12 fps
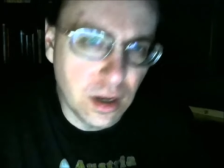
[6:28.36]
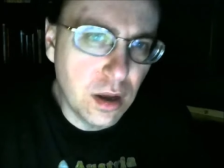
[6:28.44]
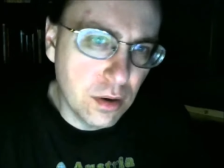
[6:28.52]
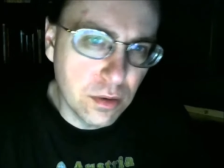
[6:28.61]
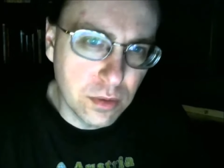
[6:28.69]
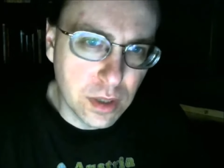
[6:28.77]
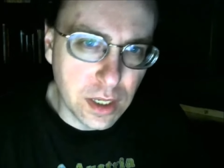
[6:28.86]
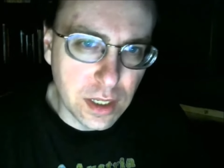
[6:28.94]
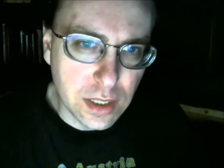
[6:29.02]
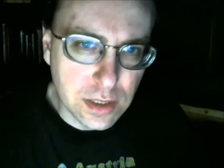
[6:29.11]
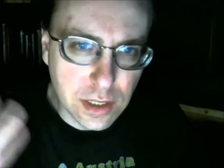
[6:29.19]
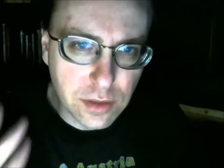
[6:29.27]
Oh, okay,
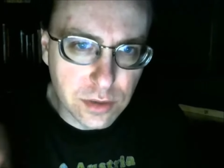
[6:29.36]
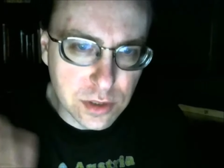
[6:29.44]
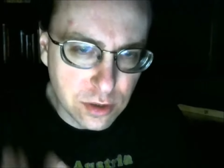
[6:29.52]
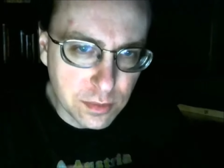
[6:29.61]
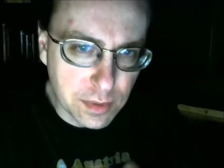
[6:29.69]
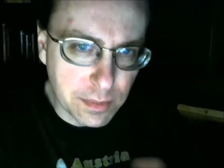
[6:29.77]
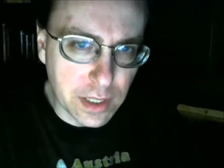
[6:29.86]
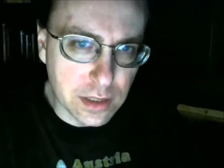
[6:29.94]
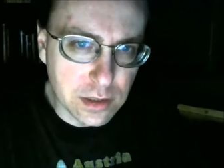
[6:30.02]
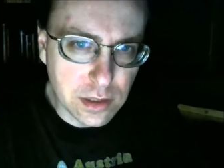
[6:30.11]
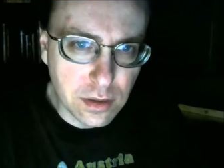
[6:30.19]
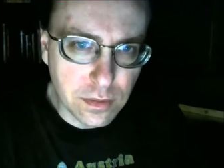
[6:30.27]
it sounds stupid by
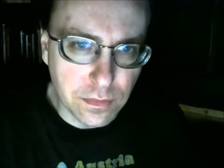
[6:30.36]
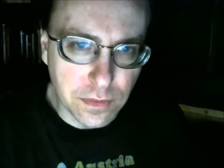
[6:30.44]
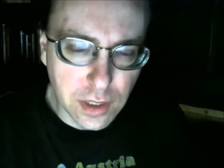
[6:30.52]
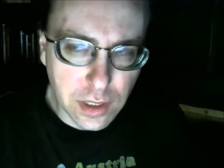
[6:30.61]
itself.